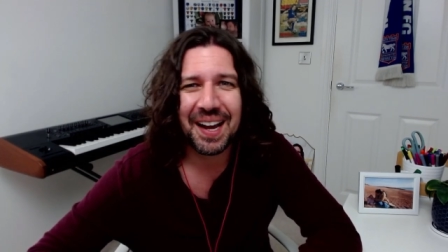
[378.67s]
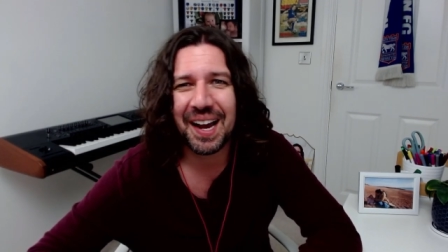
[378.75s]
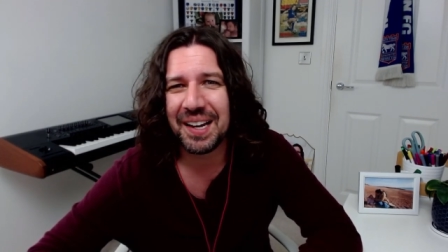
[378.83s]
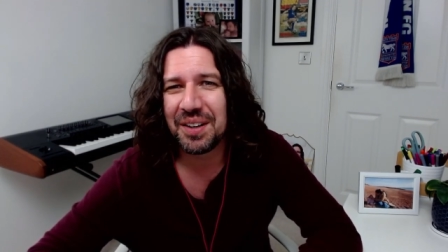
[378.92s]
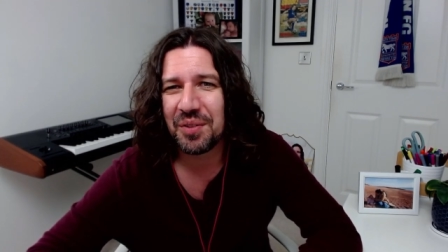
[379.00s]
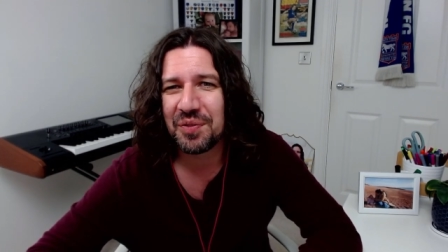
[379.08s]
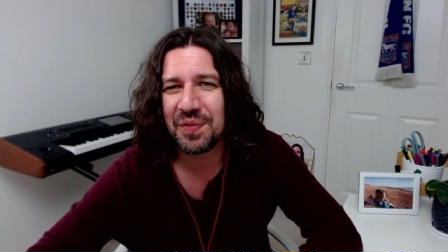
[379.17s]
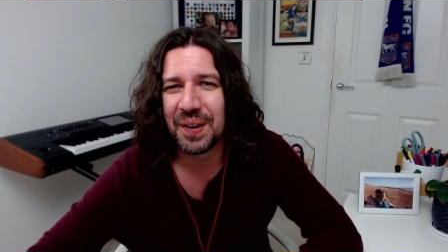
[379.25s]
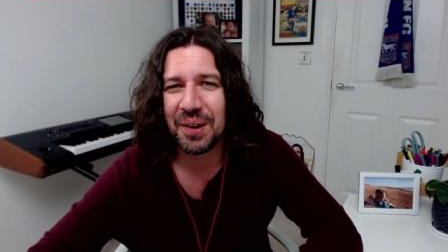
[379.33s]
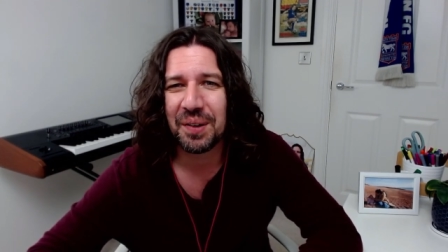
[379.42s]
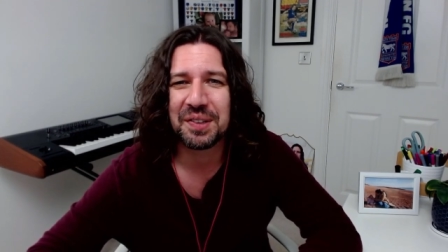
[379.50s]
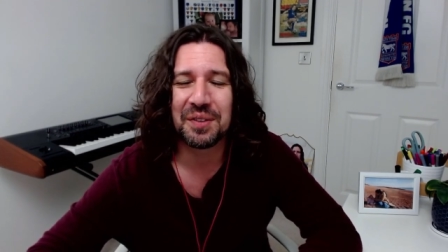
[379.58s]
and
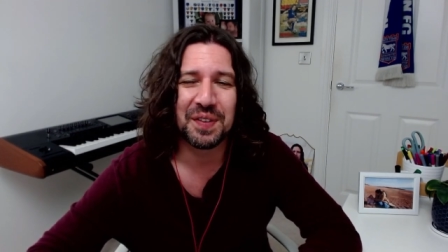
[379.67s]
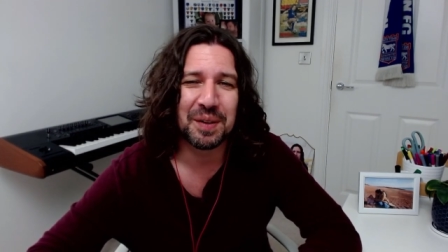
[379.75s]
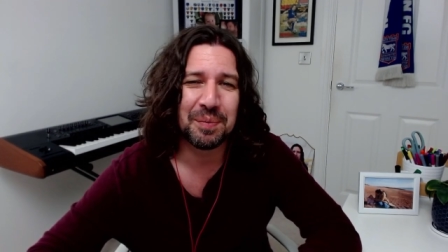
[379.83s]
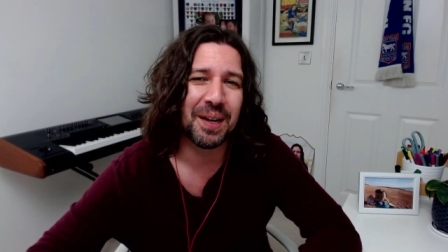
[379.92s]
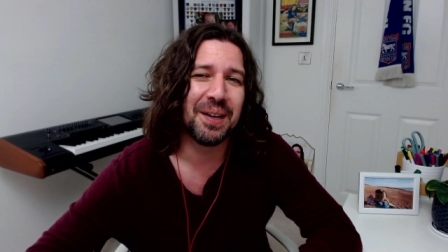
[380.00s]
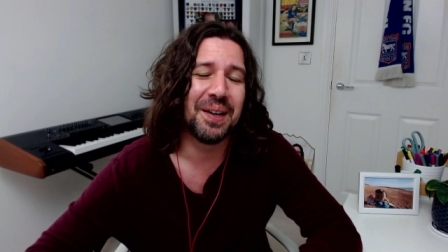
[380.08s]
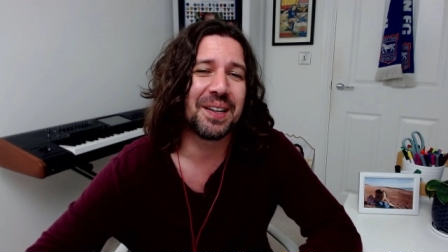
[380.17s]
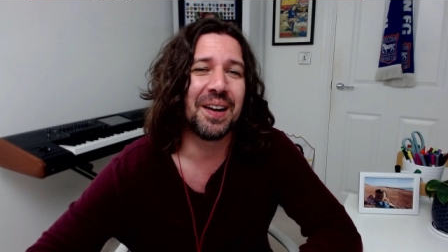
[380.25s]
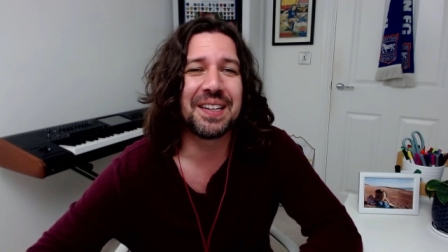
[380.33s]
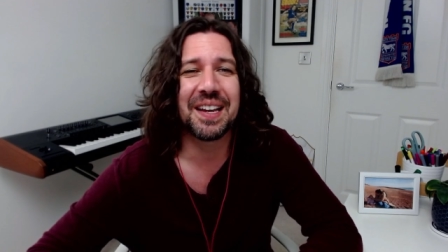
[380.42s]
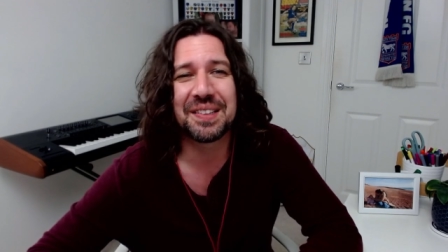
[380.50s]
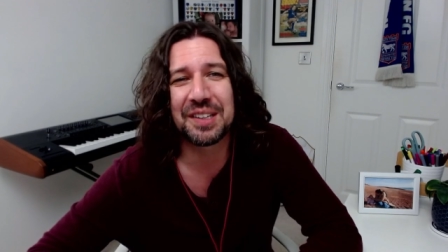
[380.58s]
philosophy. But look,
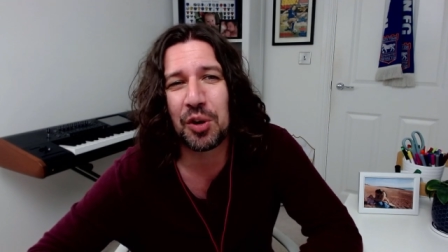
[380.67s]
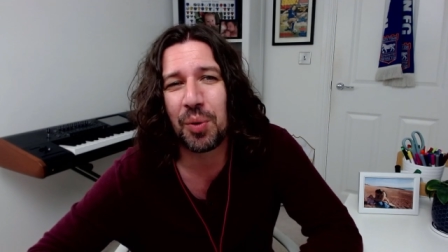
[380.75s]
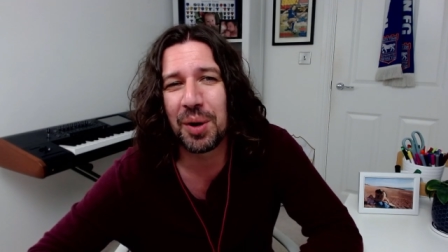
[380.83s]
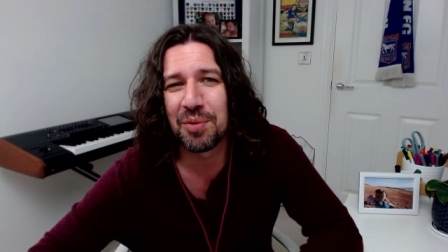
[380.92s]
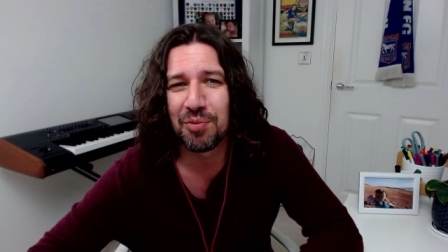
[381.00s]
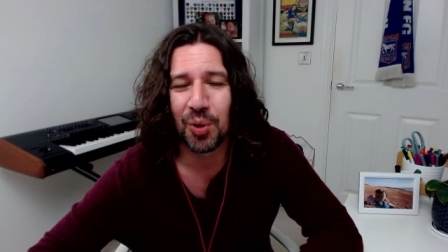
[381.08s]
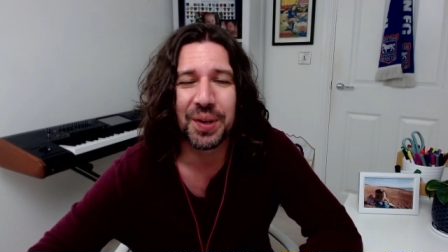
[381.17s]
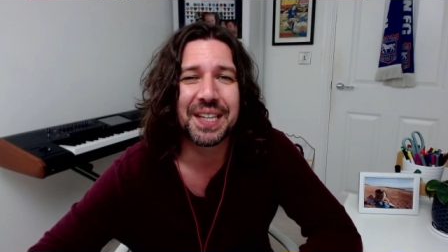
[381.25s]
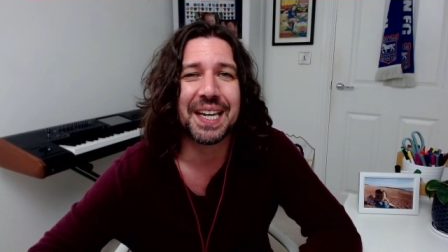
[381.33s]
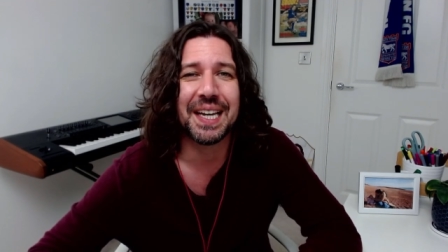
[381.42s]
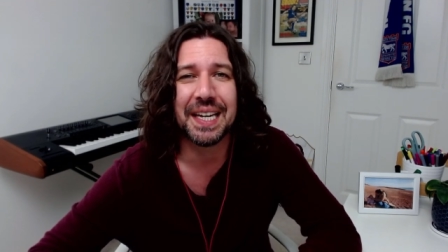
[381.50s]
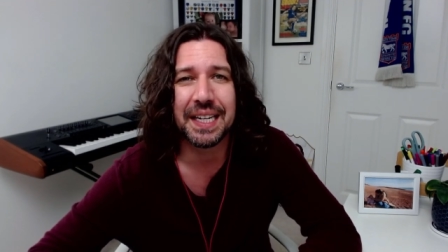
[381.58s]
I guess to quote Roy
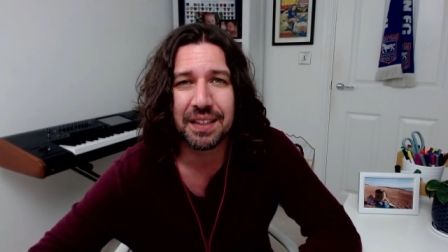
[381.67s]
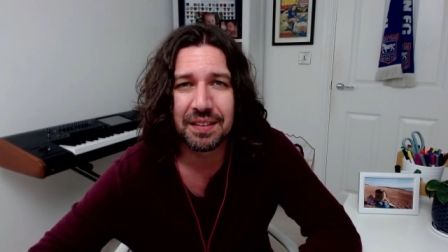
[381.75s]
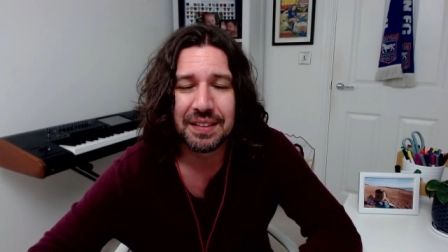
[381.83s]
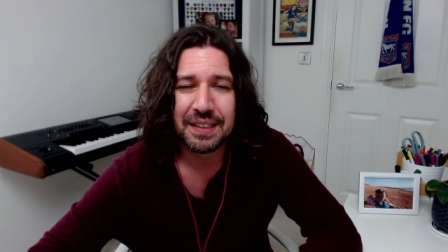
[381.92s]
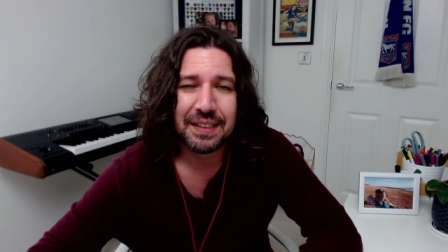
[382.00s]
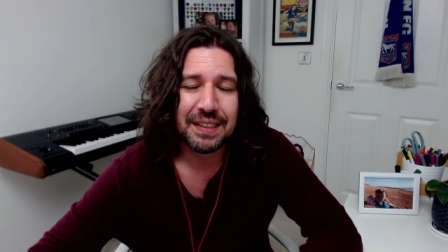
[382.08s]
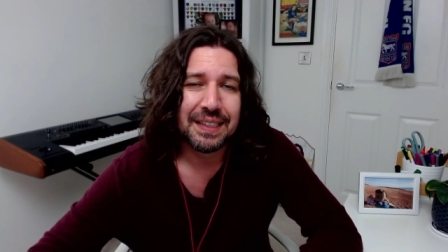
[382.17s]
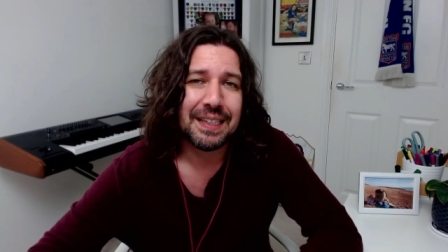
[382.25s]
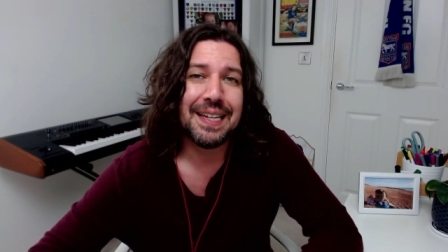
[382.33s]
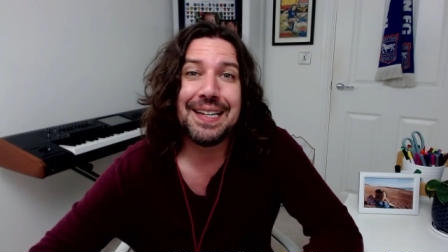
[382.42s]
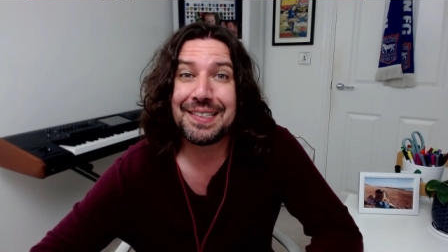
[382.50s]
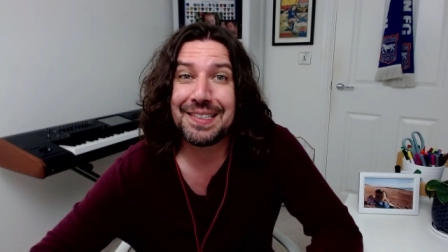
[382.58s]
Keane,
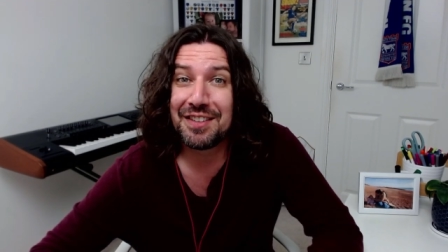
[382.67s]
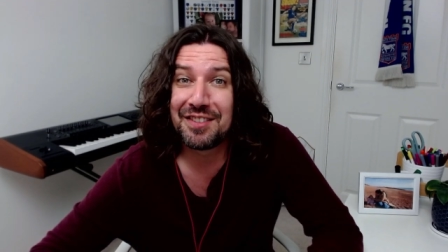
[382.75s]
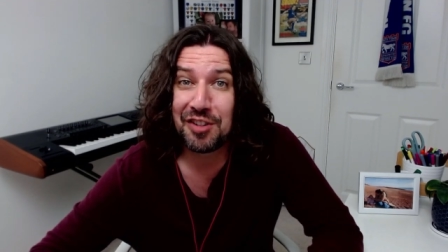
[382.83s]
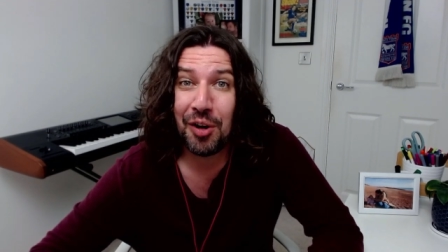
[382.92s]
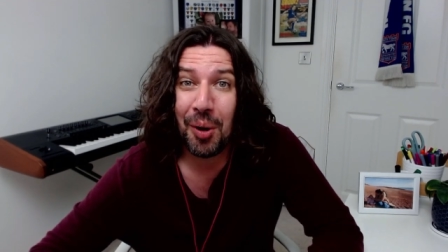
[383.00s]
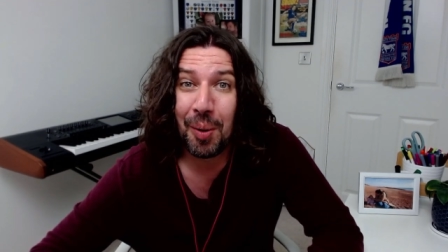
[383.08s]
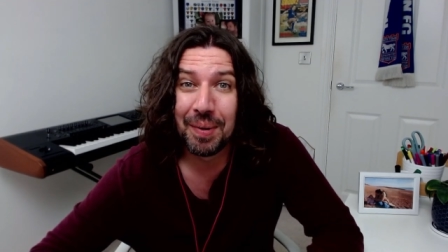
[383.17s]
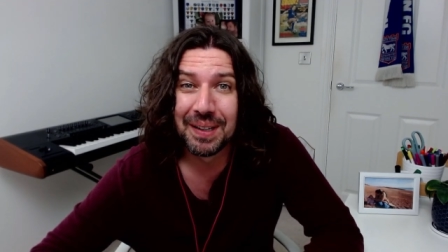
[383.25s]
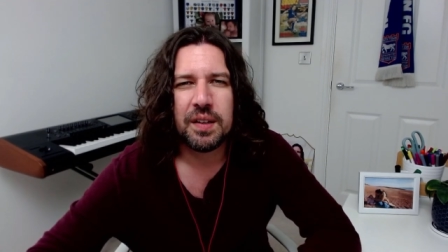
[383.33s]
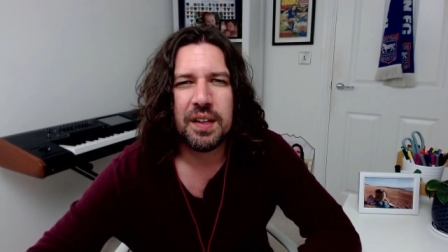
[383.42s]
it's his job.